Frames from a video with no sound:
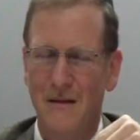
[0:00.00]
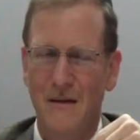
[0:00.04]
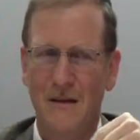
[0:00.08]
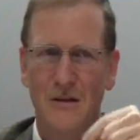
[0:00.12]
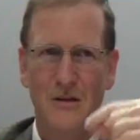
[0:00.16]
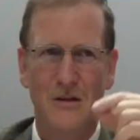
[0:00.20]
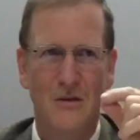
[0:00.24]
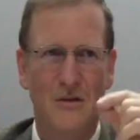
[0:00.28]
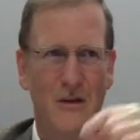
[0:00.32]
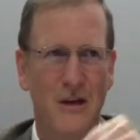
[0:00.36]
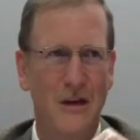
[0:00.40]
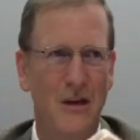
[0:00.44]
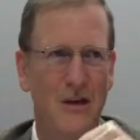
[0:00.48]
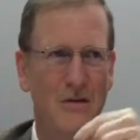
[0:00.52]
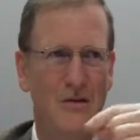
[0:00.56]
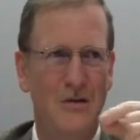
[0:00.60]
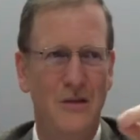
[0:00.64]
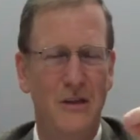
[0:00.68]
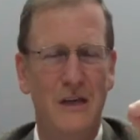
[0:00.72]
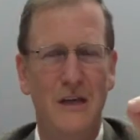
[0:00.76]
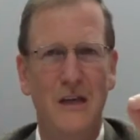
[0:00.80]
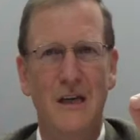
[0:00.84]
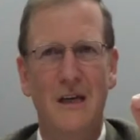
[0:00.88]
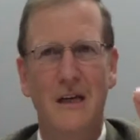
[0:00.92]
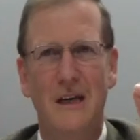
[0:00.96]
so he or
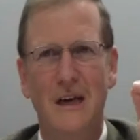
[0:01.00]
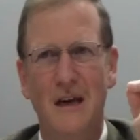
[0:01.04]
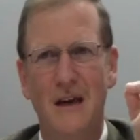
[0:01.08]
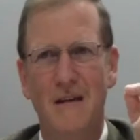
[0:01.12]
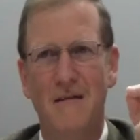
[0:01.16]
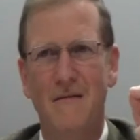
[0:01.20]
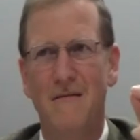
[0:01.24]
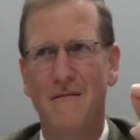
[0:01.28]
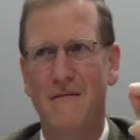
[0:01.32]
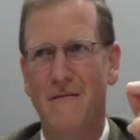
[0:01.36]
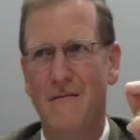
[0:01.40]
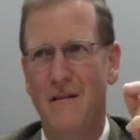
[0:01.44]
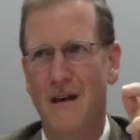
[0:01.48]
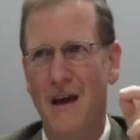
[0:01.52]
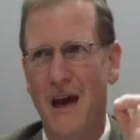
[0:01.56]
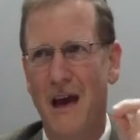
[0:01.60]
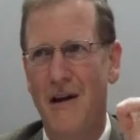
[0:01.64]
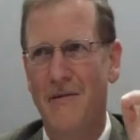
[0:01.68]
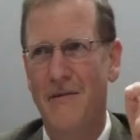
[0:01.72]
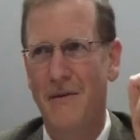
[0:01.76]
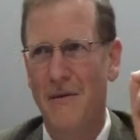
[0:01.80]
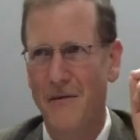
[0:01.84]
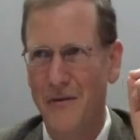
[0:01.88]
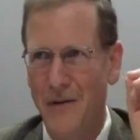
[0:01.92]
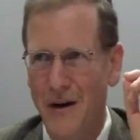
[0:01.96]
she can
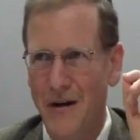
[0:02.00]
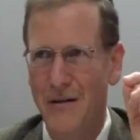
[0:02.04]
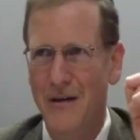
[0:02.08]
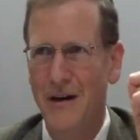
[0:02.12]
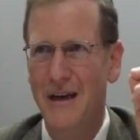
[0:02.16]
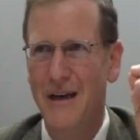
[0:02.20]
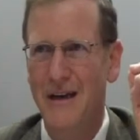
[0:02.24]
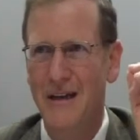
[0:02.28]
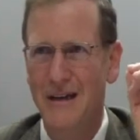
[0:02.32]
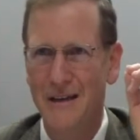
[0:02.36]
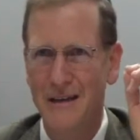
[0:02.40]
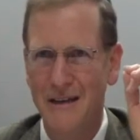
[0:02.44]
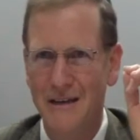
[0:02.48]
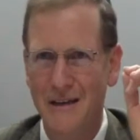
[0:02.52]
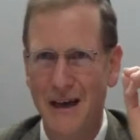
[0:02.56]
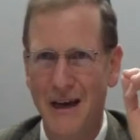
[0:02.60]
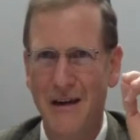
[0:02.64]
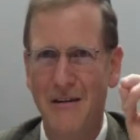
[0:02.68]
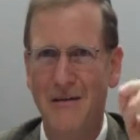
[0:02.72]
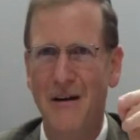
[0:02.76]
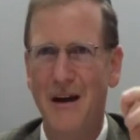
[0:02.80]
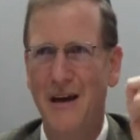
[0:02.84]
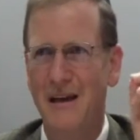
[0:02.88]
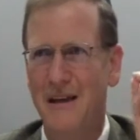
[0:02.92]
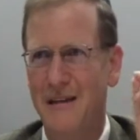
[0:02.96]
have a very
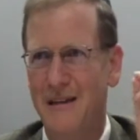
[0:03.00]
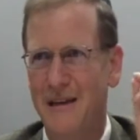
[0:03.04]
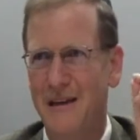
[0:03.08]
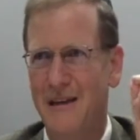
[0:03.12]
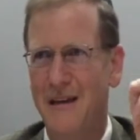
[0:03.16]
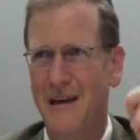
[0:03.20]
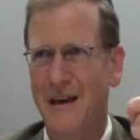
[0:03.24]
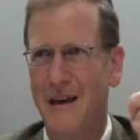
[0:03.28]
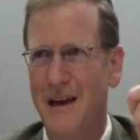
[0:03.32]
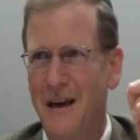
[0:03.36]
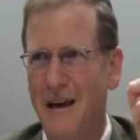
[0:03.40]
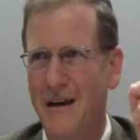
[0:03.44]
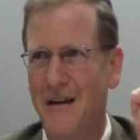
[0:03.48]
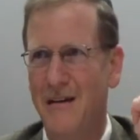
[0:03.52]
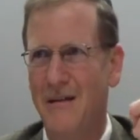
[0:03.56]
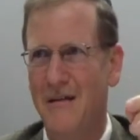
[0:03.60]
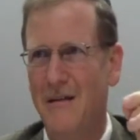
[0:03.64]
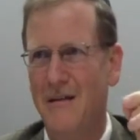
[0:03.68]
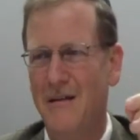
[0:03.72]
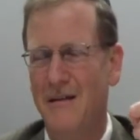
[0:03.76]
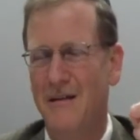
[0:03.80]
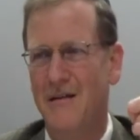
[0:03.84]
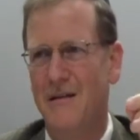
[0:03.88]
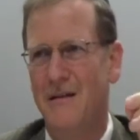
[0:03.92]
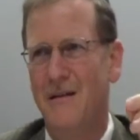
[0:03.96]
direct and clear
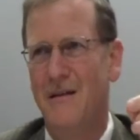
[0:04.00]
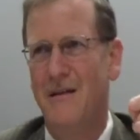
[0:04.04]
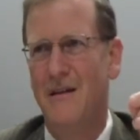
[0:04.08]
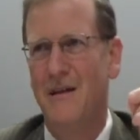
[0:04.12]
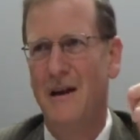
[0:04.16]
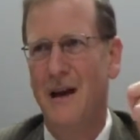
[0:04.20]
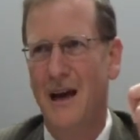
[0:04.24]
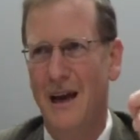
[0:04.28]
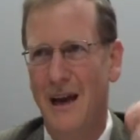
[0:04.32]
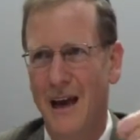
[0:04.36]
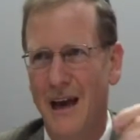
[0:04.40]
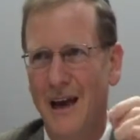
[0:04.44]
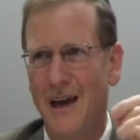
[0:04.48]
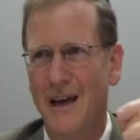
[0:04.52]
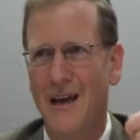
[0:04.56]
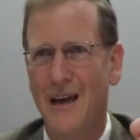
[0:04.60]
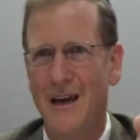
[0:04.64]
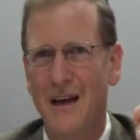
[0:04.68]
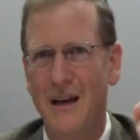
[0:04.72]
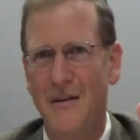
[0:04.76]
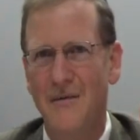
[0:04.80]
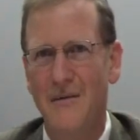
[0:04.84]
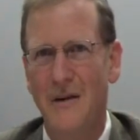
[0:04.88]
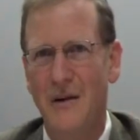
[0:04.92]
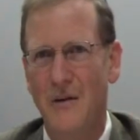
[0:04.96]

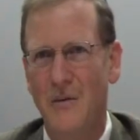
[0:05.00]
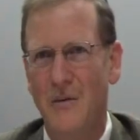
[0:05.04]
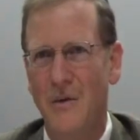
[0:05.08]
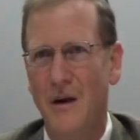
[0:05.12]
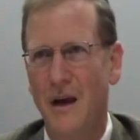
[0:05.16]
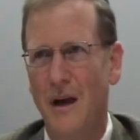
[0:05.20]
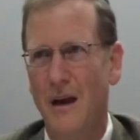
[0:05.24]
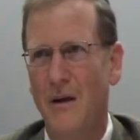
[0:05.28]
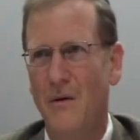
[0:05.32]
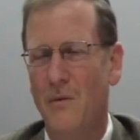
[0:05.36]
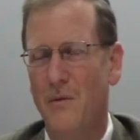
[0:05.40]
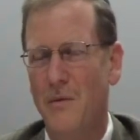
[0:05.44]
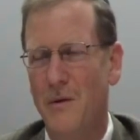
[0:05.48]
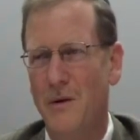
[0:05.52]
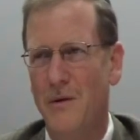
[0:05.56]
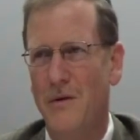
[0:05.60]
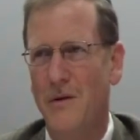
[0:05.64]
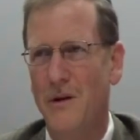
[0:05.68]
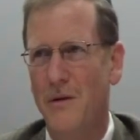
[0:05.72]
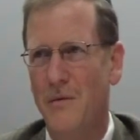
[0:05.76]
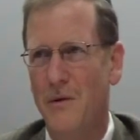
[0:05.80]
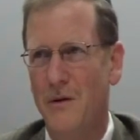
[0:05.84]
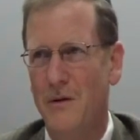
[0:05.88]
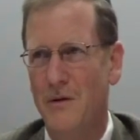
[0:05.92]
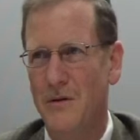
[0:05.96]
halachic living will what
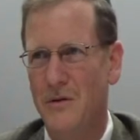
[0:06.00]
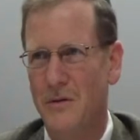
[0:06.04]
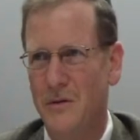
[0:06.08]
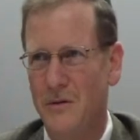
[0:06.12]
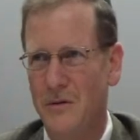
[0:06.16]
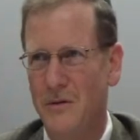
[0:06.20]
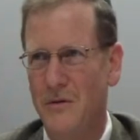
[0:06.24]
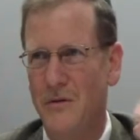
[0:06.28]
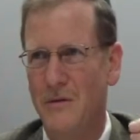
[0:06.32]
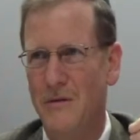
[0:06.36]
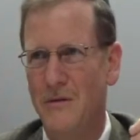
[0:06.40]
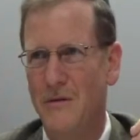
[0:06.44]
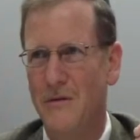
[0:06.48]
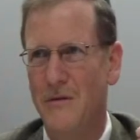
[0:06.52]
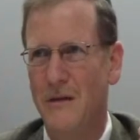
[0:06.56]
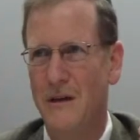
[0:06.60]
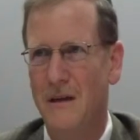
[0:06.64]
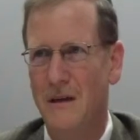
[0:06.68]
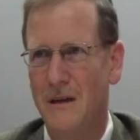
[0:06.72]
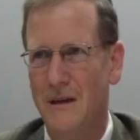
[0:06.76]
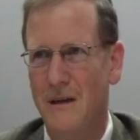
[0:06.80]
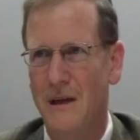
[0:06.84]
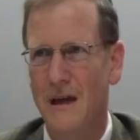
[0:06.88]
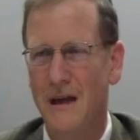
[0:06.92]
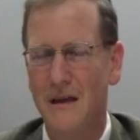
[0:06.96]
they want to do
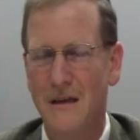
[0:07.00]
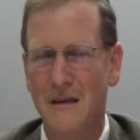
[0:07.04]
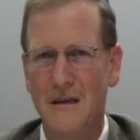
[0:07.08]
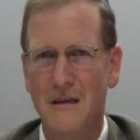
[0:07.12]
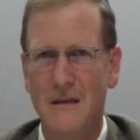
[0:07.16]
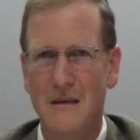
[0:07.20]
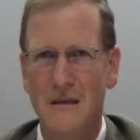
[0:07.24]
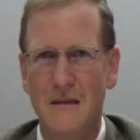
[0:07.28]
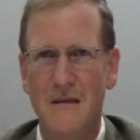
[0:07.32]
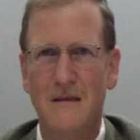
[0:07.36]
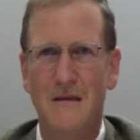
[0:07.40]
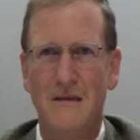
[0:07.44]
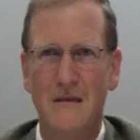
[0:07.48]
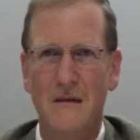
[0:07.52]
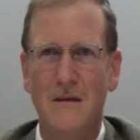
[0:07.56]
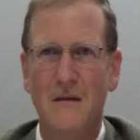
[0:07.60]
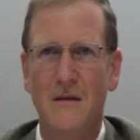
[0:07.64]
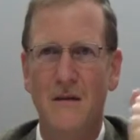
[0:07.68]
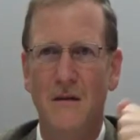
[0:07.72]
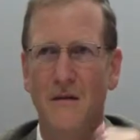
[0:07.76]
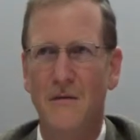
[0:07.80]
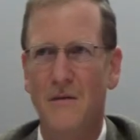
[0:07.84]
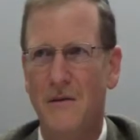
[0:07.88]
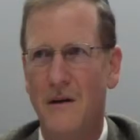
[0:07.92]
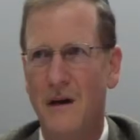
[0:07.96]
in case
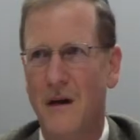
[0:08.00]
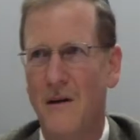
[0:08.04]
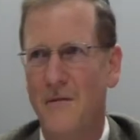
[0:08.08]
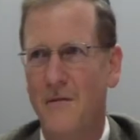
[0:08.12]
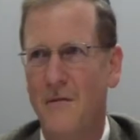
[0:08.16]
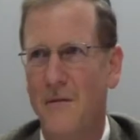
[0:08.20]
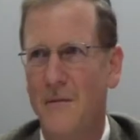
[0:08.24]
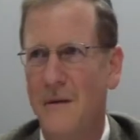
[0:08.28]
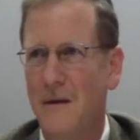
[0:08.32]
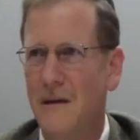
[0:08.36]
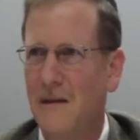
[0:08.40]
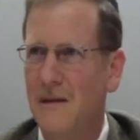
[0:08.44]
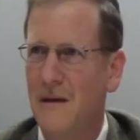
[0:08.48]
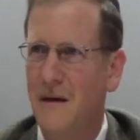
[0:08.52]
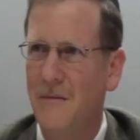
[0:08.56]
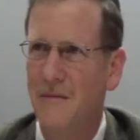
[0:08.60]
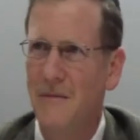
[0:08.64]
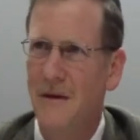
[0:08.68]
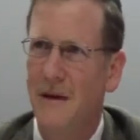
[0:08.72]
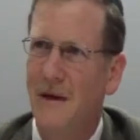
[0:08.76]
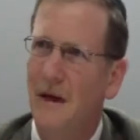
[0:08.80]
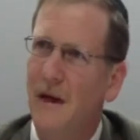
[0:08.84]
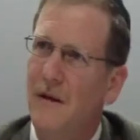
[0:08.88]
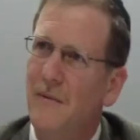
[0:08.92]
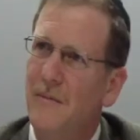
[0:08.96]
God forbid
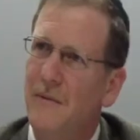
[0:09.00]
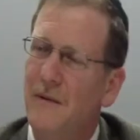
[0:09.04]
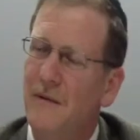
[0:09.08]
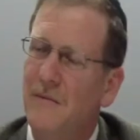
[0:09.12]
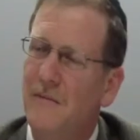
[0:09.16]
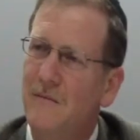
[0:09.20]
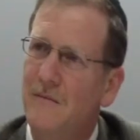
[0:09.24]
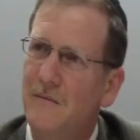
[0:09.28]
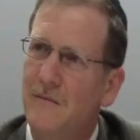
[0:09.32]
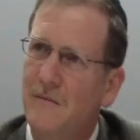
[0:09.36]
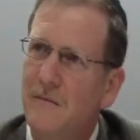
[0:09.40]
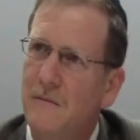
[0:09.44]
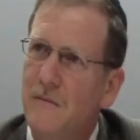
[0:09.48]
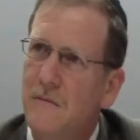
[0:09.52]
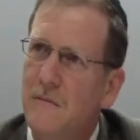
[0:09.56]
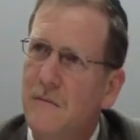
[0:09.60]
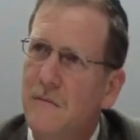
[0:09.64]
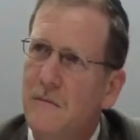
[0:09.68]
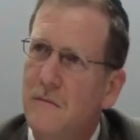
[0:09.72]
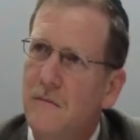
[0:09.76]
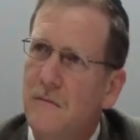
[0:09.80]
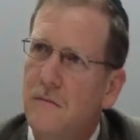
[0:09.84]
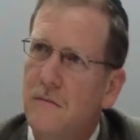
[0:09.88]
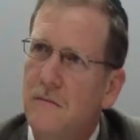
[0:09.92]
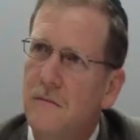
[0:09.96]
something happens. Should you keep
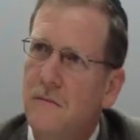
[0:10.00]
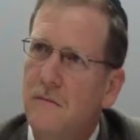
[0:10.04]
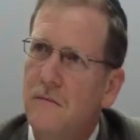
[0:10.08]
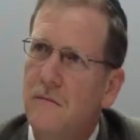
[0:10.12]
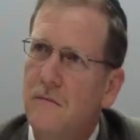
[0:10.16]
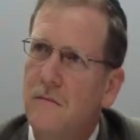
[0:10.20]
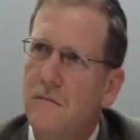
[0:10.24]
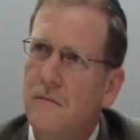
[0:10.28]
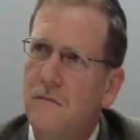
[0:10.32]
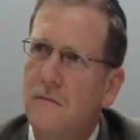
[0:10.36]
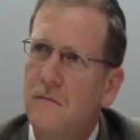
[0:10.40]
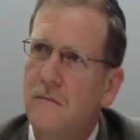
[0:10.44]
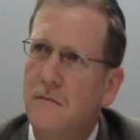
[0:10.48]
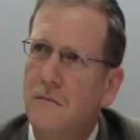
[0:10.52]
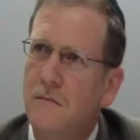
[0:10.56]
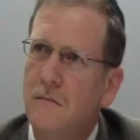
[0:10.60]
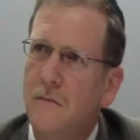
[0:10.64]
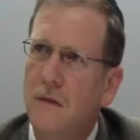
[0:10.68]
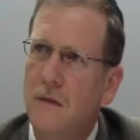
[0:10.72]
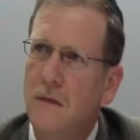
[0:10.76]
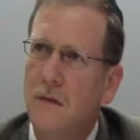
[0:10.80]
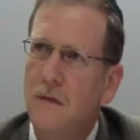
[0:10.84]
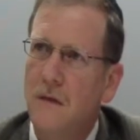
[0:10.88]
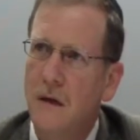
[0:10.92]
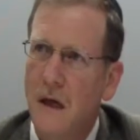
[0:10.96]
a copy of that
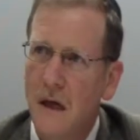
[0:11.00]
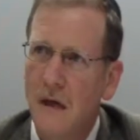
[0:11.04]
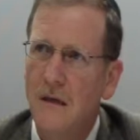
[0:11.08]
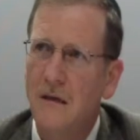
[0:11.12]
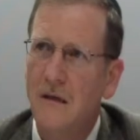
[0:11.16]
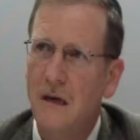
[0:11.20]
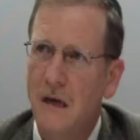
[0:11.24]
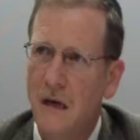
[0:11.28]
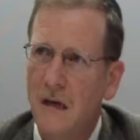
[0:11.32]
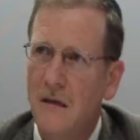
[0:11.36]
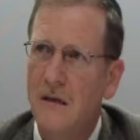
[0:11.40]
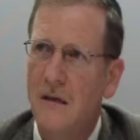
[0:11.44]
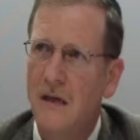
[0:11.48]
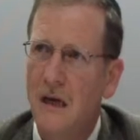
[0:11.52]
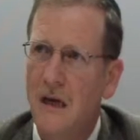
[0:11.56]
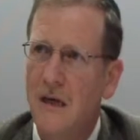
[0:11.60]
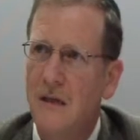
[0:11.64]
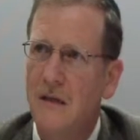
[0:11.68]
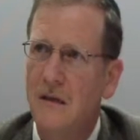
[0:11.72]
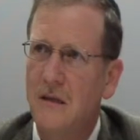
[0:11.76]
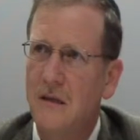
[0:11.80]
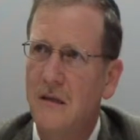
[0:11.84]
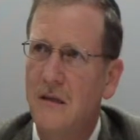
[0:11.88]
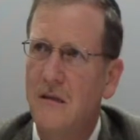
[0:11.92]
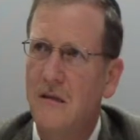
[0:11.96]
form too? Yes, like yes, for yes. your
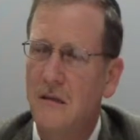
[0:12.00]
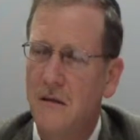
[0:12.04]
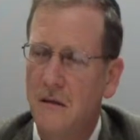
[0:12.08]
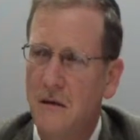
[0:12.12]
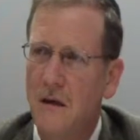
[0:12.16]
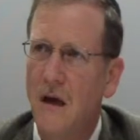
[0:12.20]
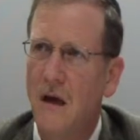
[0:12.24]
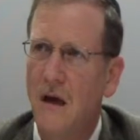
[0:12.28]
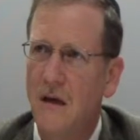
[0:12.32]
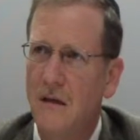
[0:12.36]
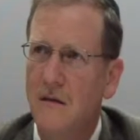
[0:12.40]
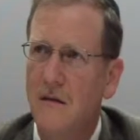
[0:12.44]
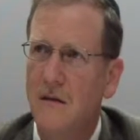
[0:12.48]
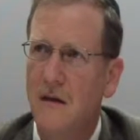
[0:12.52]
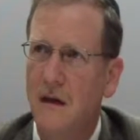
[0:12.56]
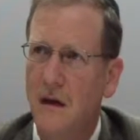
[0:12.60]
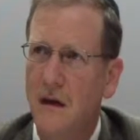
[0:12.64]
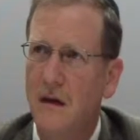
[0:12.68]
family to yes, have?